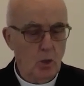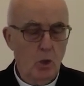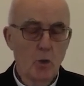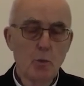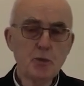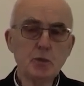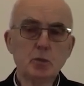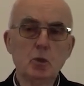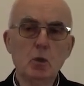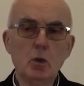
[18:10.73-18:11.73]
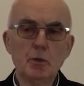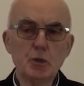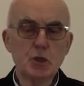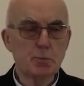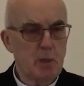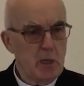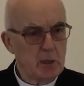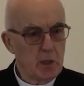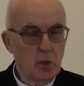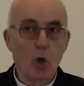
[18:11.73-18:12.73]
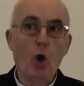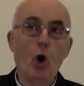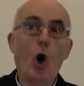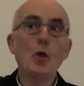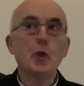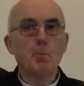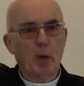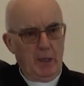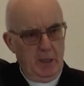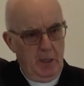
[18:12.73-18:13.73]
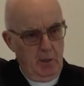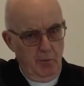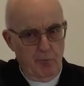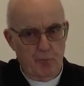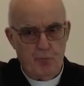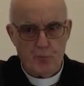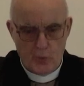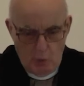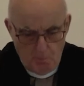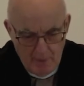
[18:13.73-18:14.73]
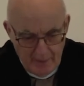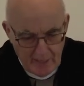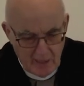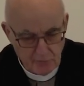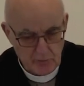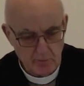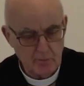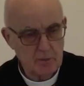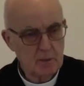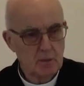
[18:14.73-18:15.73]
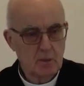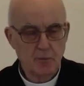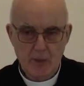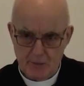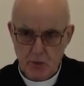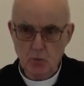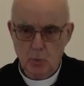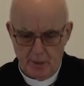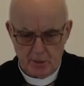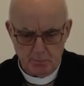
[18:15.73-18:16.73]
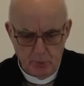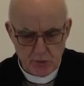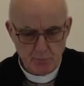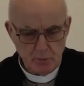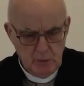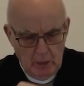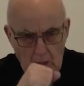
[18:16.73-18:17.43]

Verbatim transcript: Or was it God speaking audibly from heaven that's quite possible.